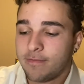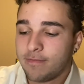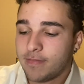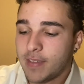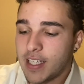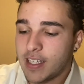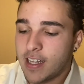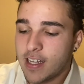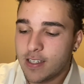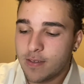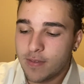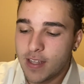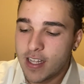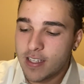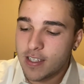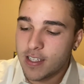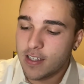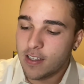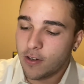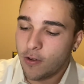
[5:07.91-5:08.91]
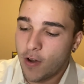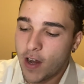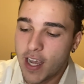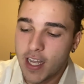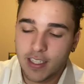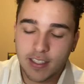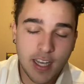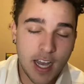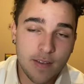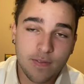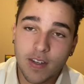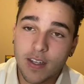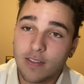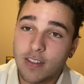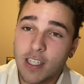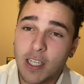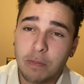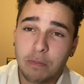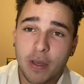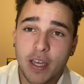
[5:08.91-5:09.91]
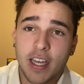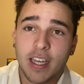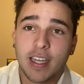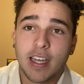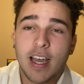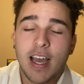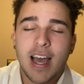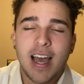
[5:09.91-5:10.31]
And that's the great top 15 pick.